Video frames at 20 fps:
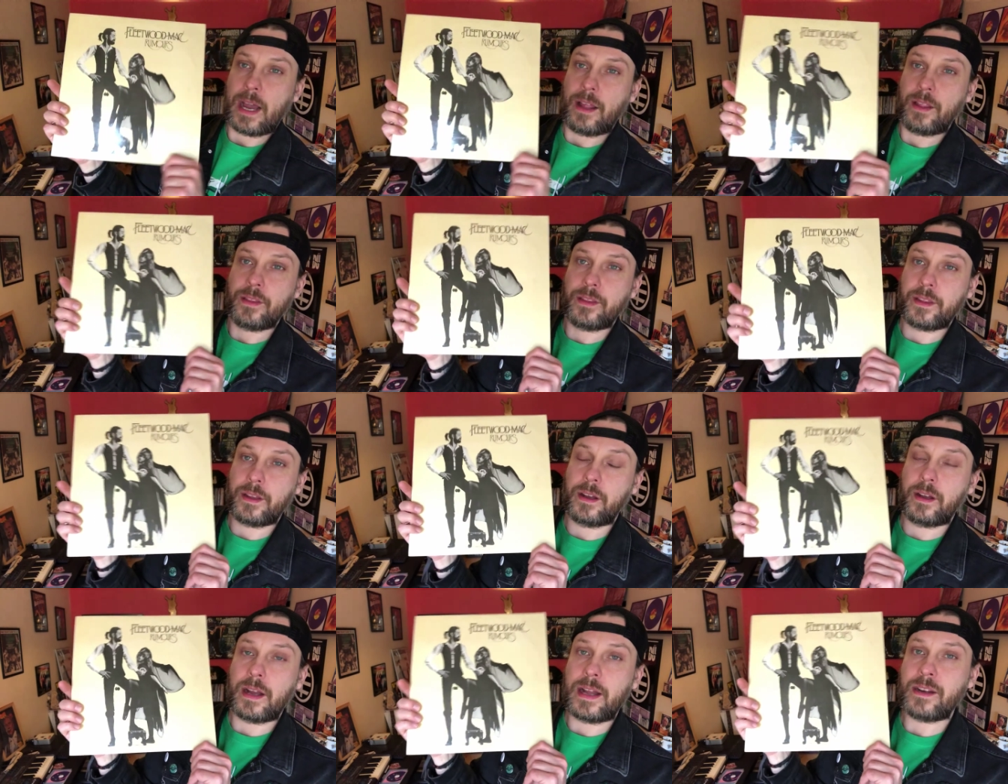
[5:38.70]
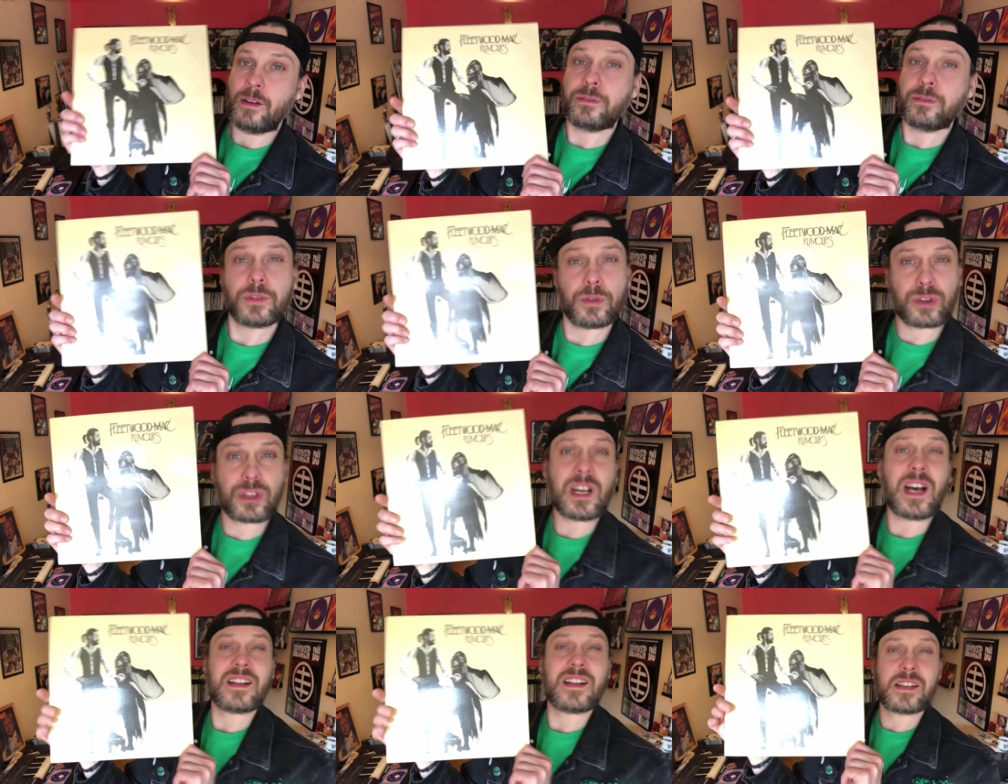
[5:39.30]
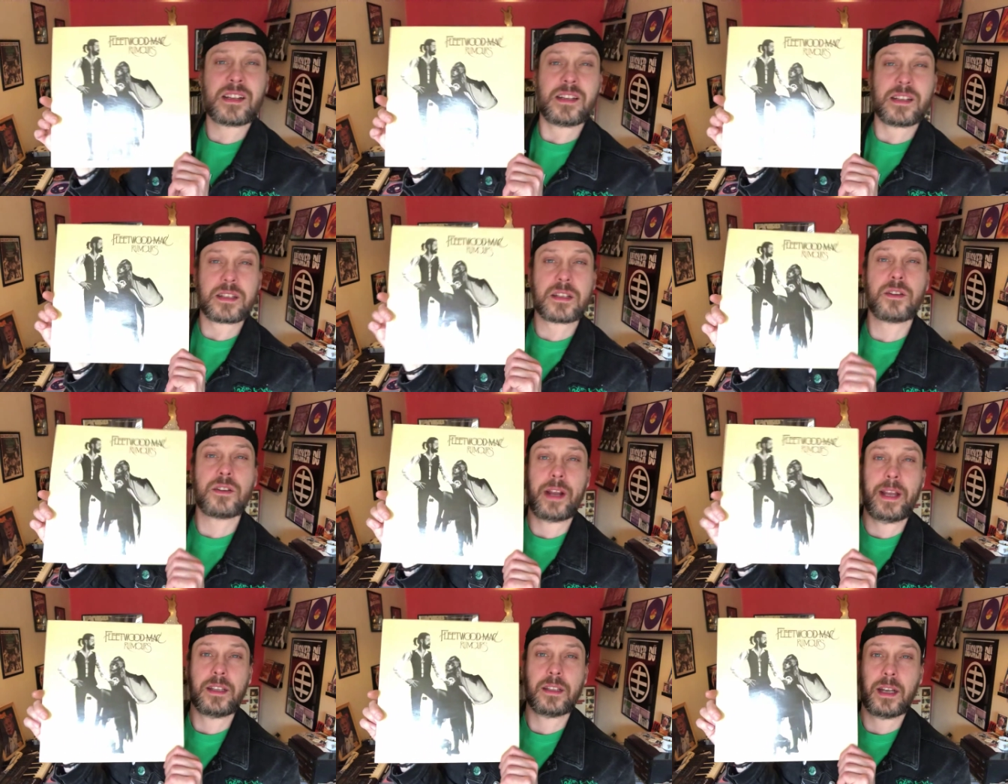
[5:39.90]
And, uh, and also Tusk is
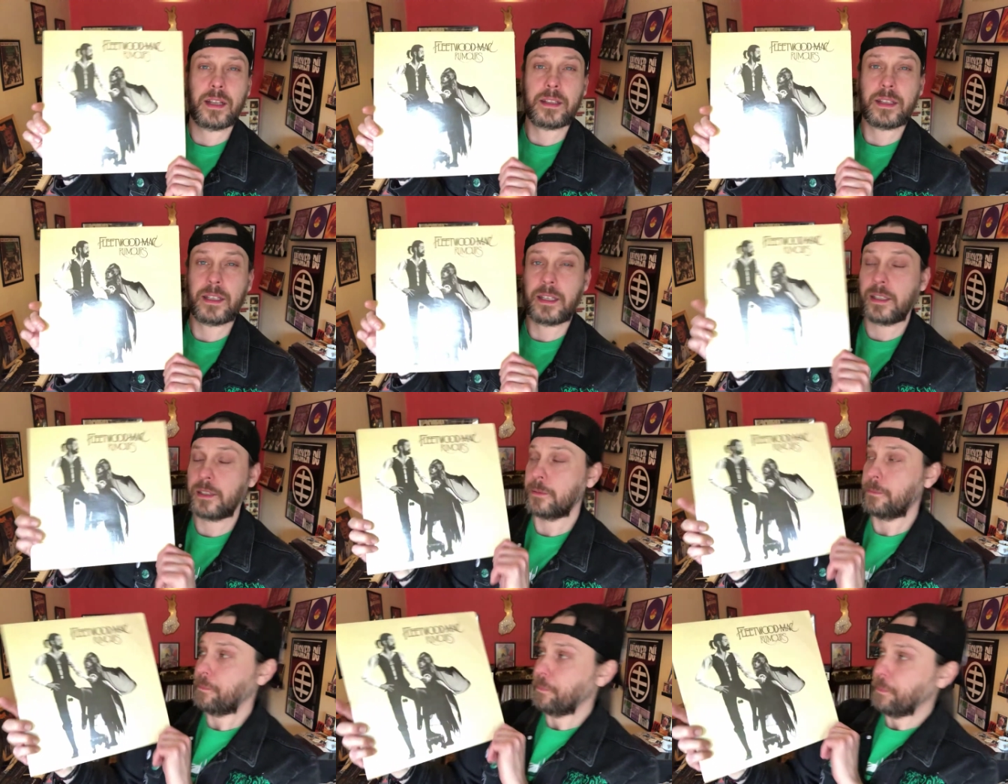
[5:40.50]
great, I think.